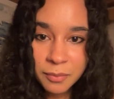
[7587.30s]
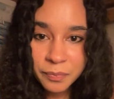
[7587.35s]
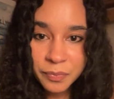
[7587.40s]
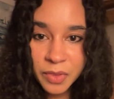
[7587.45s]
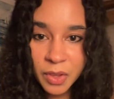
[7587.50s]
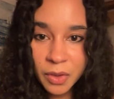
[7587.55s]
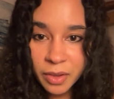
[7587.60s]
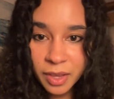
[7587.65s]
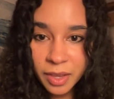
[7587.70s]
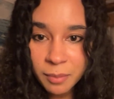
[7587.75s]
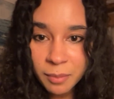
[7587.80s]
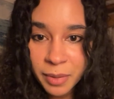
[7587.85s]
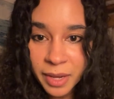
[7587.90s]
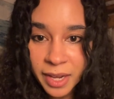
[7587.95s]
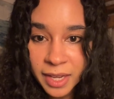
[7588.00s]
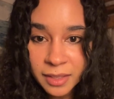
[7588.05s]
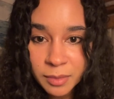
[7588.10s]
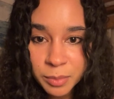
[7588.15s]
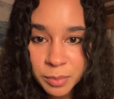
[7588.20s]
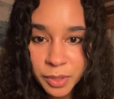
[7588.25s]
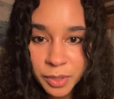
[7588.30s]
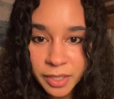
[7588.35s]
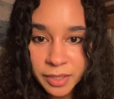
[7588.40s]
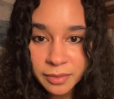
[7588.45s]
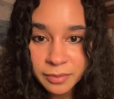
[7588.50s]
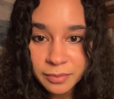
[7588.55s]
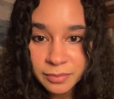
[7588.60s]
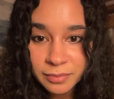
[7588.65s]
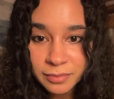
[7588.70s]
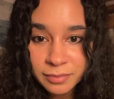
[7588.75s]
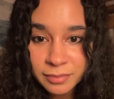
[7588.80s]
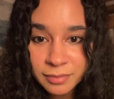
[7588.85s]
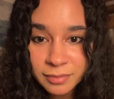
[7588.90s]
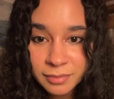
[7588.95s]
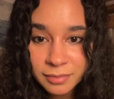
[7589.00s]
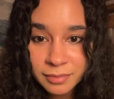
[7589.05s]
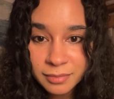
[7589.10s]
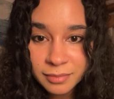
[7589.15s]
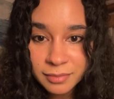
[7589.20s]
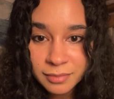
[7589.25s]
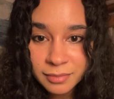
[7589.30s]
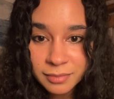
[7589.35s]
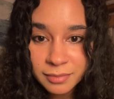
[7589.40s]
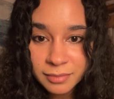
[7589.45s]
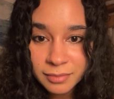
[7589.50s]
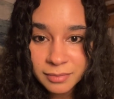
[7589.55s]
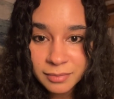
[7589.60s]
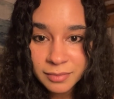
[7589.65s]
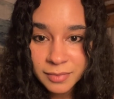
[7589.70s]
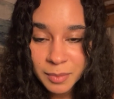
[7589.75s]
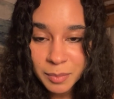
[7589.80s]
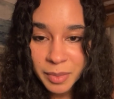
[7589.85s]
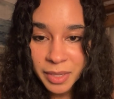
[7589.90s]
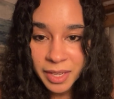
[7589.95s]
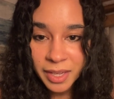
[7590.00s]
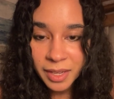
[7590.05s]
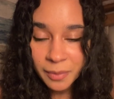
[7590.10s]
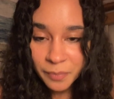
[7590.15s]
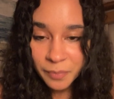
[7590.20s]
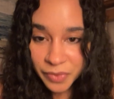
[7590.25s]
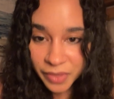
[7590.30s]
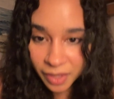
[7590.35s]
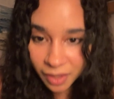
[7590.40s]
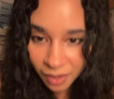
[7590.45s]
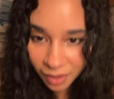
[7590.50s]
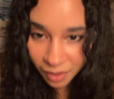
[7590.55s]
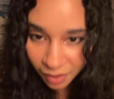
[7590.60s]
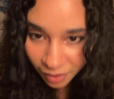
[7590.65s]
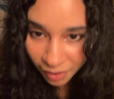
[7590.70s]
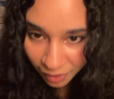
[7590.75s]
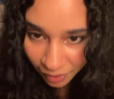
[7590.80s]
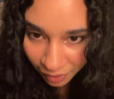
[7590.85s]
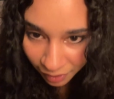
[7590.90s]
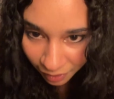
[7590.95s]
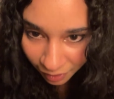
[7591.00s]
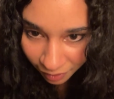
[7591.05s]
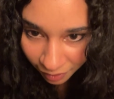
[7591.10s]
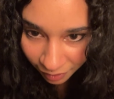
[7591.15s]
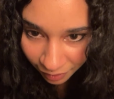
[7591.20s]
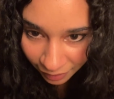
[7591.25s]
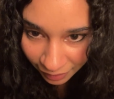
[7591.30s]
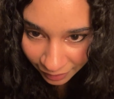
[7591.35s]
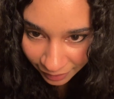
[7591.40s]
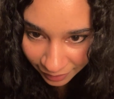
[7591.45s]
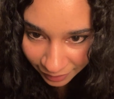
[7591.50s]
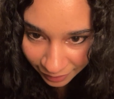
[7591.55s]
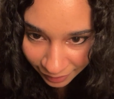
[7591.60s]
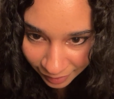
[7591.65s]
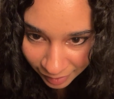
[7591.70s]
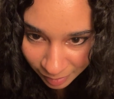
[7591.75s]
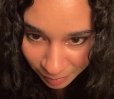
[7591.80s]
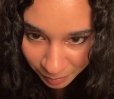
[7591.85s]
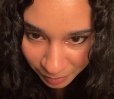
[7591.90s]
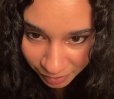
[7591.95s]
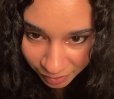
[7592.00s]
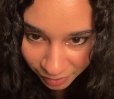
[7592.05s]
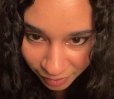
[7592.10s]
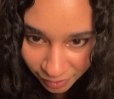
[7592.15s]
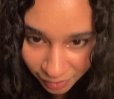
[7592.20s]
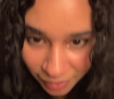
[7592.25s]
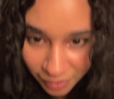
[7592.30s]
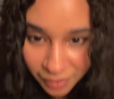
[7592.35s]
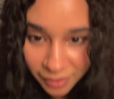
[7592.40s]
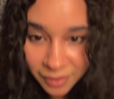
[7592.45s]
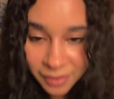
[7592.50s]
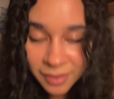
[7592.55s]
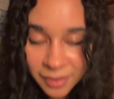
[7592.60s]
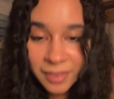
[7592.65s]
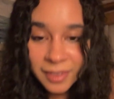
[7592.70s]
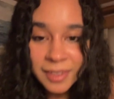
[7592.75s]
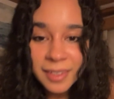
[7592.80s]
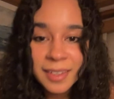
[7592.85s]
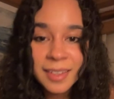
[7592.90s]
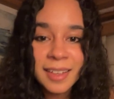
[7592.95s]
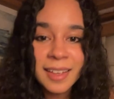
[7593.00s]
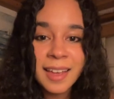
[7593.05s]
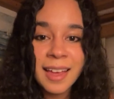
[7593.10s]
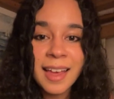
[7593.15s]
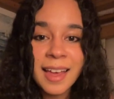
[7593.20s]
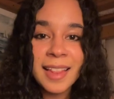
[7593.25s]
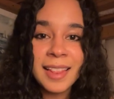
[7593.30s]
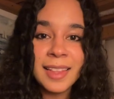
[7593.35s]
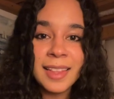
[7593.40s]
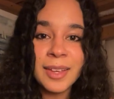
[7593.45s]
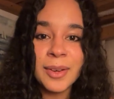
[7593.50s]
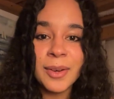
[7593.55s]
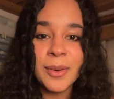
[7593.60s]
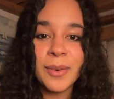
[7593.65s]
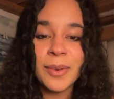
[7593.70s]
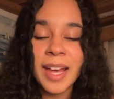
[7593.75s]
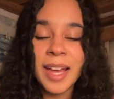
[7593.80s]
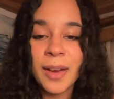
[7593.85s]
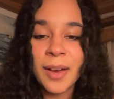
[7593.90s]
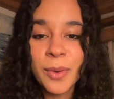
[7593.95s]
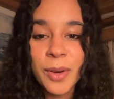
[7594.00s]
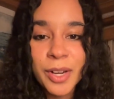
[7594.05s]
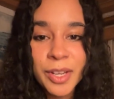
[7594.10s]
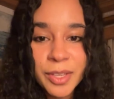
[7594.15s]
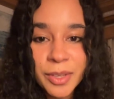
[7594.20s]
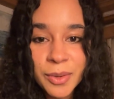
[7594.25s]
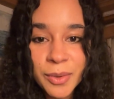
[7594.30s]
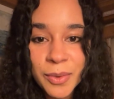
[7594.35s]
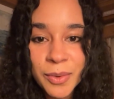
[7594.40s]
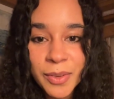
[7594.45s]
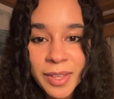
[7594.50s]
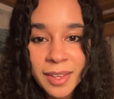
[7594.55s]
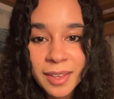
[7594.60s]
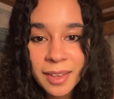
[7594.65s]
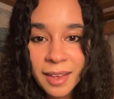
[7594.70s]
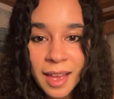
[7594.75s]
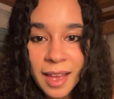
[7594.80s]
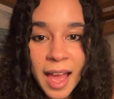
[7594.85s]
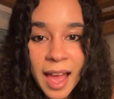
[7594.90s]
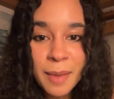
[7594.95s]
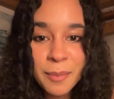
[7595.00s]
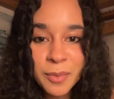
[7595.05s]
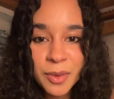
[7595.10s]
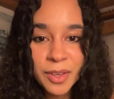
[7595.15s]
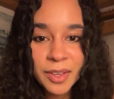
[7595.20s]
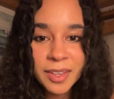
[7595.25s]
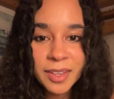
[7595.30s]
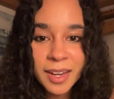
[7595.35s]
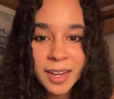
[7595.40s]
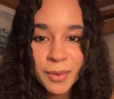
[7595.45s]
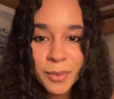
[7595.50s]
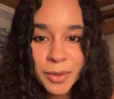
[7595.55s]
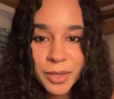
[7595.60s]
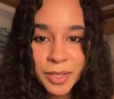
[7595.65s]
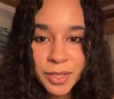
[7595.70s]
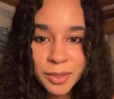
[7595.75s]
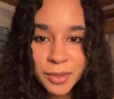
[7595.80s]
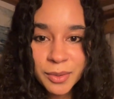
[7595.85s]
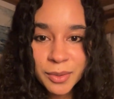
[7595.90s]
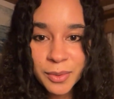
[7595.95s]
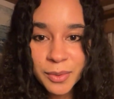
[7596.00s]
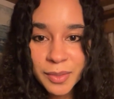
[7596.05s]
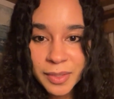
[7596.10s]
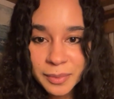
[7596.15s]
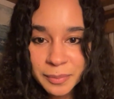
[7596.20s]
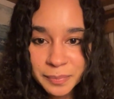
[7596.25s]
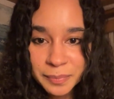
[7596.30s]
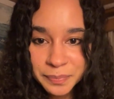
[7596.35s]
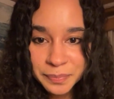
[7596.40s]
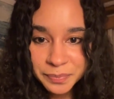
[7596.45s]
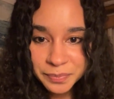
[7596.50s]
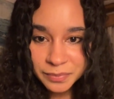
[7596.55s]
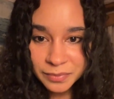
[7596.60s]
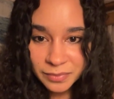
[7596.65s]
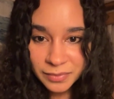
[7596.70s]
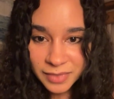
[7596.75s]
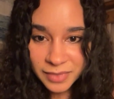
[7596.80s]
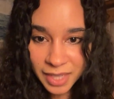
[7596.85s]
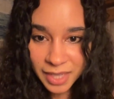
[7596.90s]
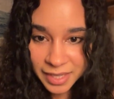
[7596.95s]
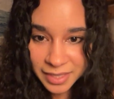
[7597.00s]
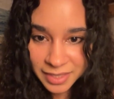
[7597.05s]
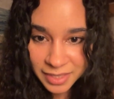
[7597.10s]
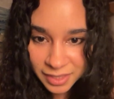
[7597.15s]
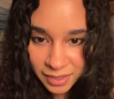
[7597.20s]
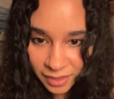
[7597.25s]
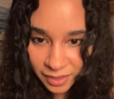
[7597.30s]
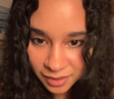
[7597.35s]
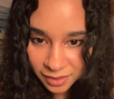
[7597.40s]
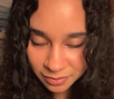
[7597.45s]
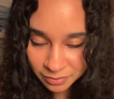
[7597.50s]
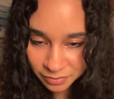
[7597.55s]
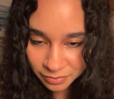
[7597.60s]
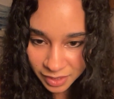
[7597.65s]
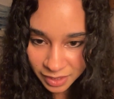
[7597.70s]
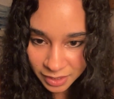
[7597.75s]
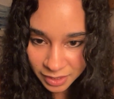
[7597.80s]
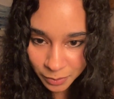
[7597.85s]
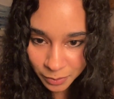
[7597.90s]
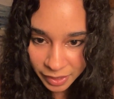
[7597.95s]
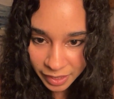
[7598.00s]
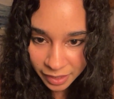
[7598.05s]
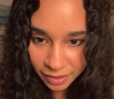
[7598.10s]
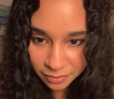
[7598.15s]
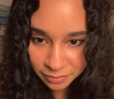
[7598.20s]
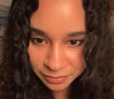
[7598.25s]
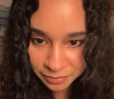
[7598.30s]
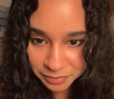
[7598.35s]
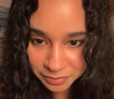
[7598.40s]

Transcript: Okay, bye, LeBron. Bye. Hi, Elma. Hello, how are you? I'm good, how are you? Hi, Tina. Hello again.